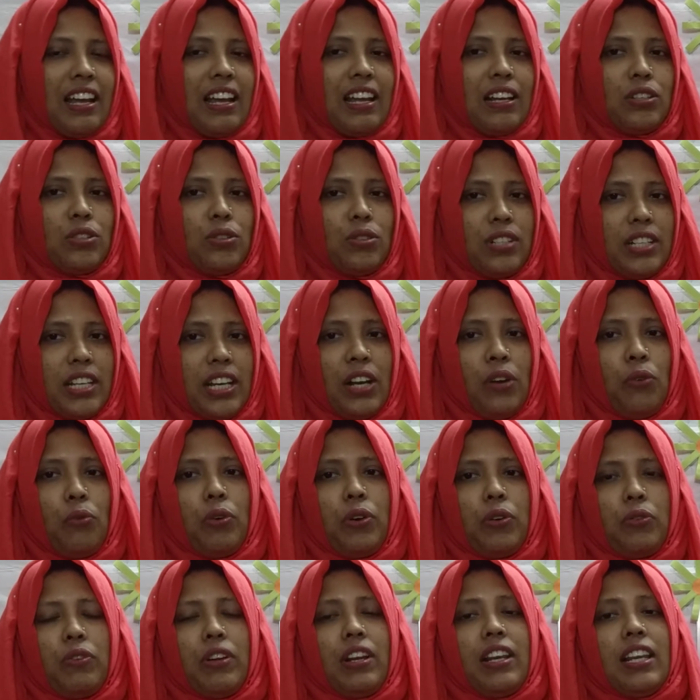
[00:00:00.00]
Today
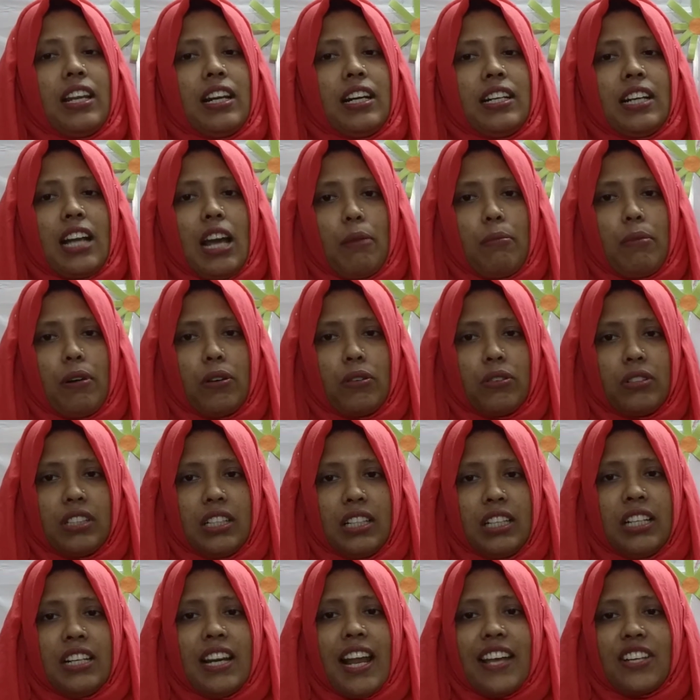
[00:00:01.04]
we will learn about
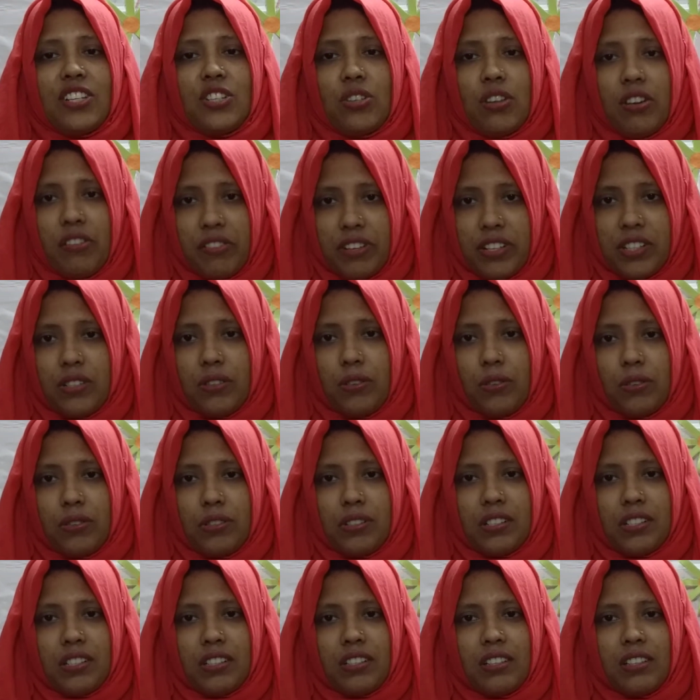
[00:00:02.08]
the natural
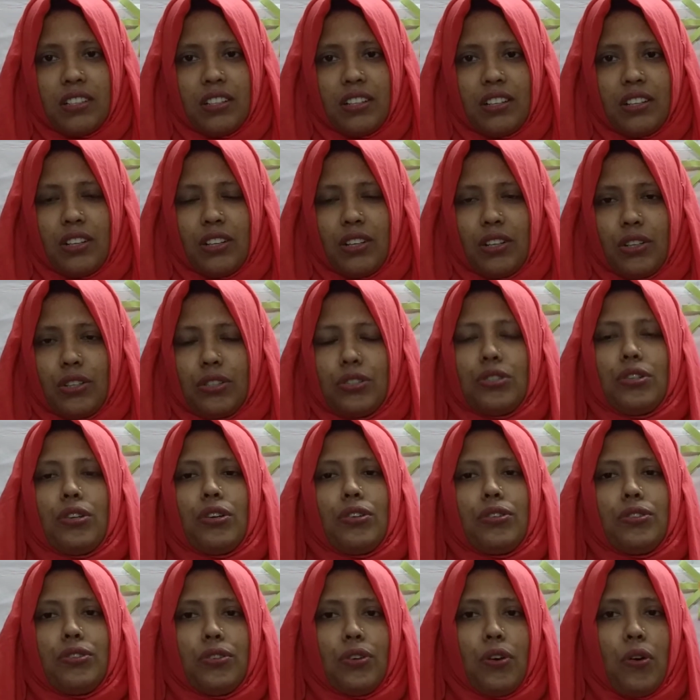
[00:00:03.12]
resource. Do you
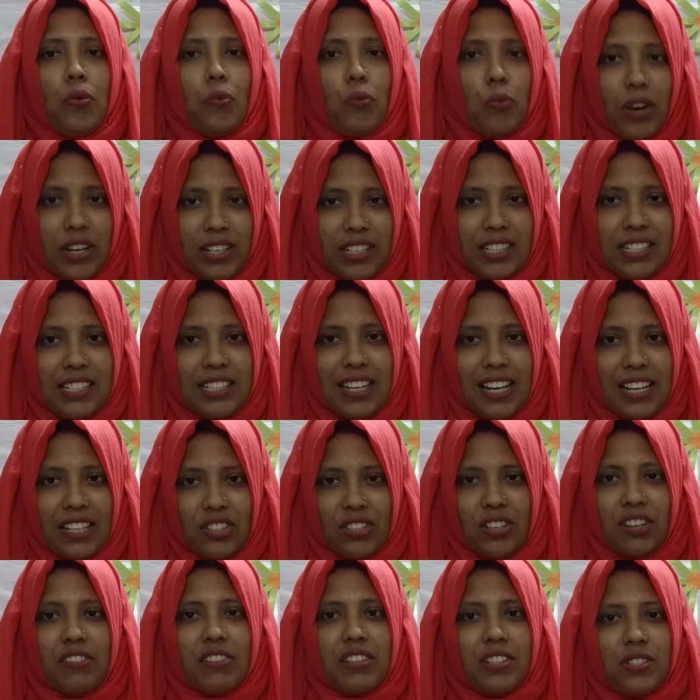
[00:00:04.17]
know what is
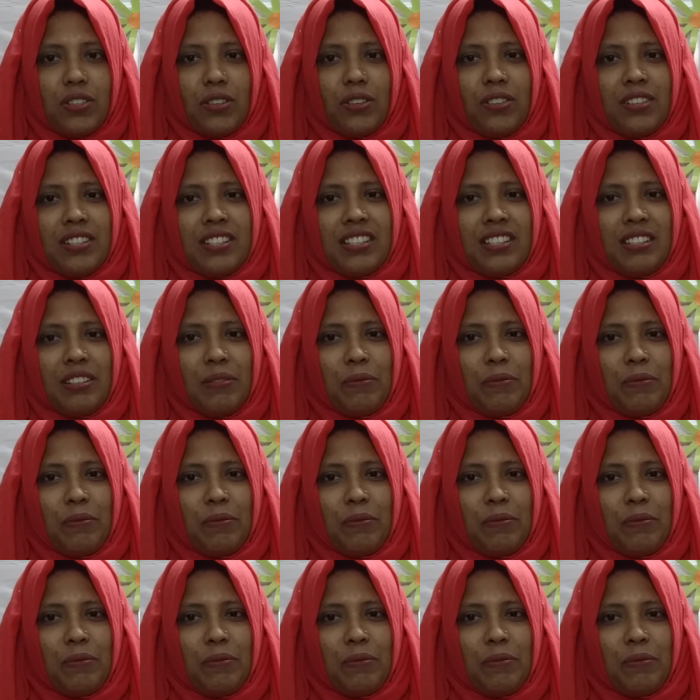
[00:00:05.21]
natural resource?